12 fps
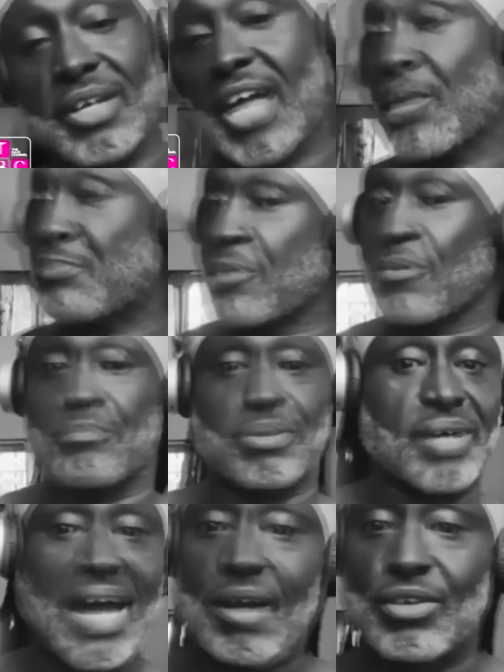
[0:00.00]
lot of people
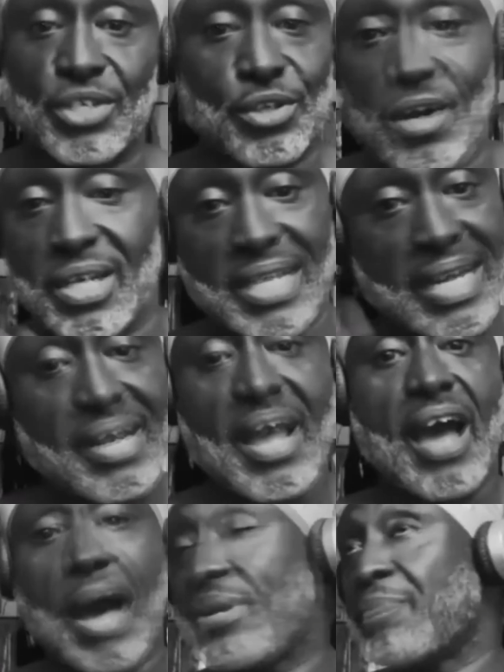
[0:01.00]
build houses, all of that. I mean,